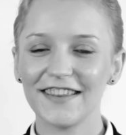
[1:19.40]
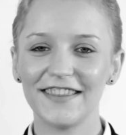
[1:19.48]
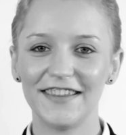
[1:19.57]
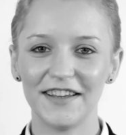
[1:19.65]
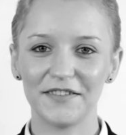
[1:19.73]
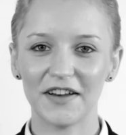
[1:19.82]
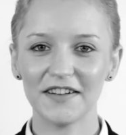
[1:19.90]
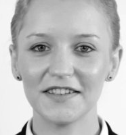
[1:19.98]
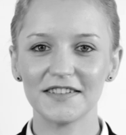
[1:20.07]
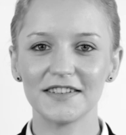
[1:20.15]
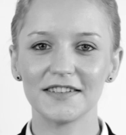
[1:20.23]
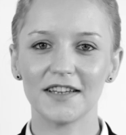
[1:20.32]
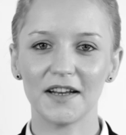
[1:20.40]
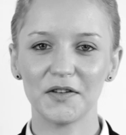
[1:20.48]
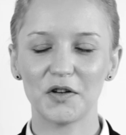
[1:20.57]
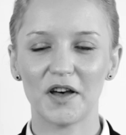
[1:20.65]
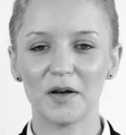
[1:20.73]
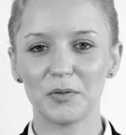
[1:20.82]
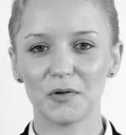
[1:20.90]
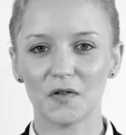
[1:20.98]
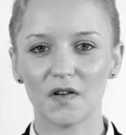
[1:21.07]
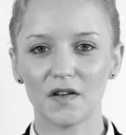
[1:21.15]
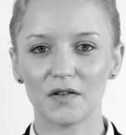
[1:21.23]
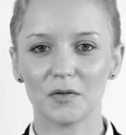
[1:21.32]
The event is designed to help you
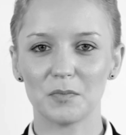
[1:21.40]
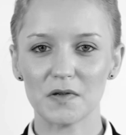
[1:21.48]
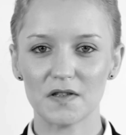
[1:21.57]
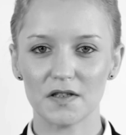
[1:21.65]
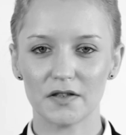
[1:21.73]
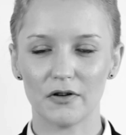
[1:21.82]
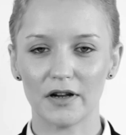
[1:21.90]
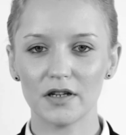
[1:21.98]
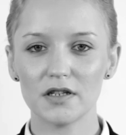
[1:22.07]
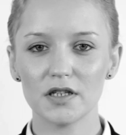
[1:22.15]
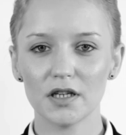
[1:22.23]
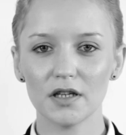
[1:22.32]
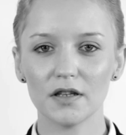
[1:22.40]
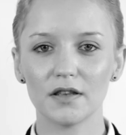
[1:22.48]
assess your business strategy,